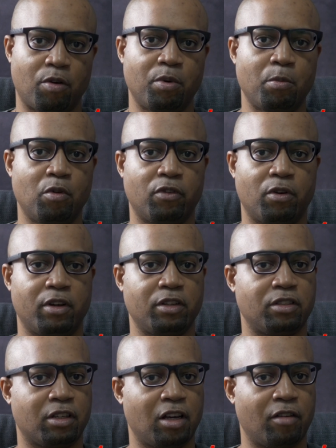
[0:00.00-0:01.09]
we move on
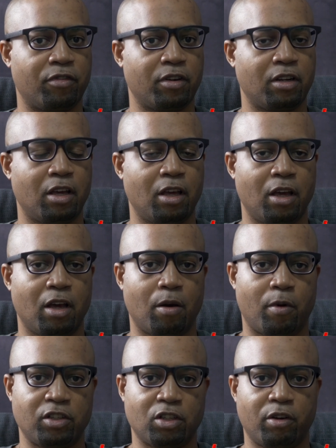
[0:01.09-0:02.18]
to comfort,
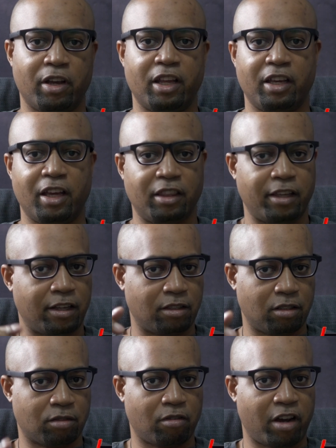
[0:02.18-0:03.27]
why don't you go ahead and hit that
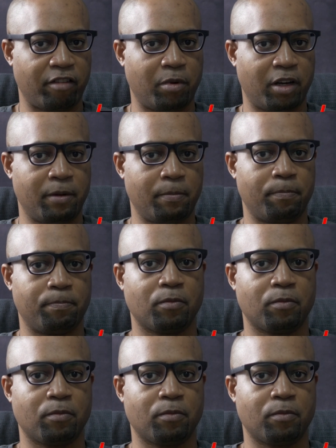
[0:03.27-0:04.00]
subscribe button.